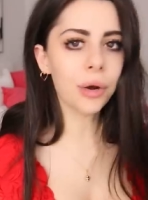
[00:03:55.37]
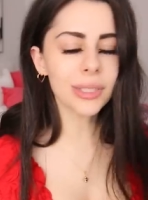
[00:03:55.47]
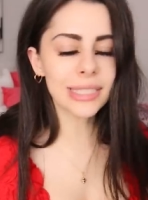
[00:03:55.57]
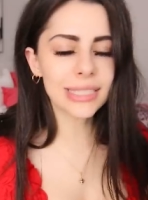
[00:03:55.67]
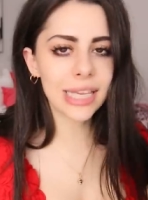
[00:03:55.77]

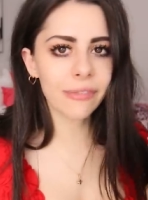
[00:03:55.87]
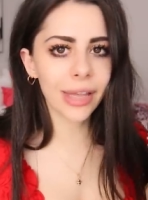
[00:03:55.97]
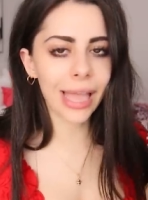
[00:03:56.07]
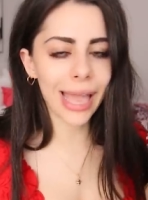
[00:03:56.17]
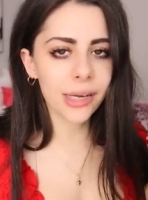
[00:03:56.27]
does this
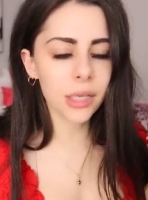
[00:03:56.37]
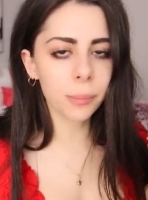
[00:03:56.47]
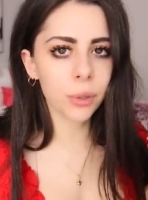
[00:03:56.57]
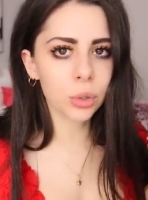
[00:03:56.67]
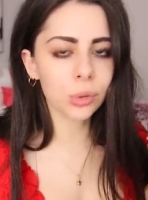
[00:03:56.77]
even end
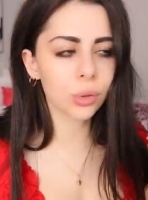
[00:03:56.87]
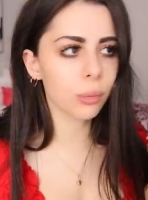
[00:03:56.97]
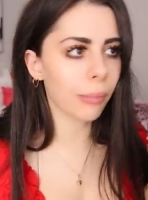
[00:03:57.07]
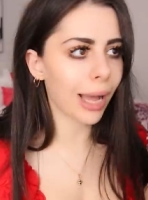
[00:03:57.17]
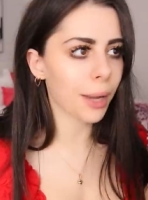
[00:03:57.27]
up on Google
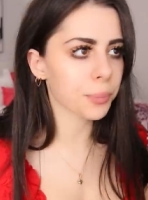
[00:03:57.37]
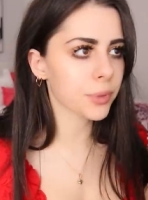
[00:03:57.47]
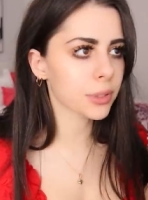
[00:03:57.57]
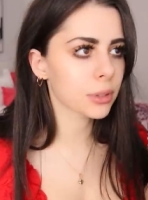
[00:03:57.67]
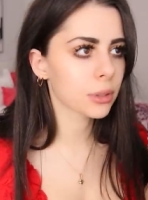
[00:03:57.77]

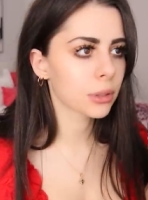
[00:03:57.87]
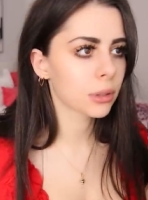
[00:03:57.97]
Maps?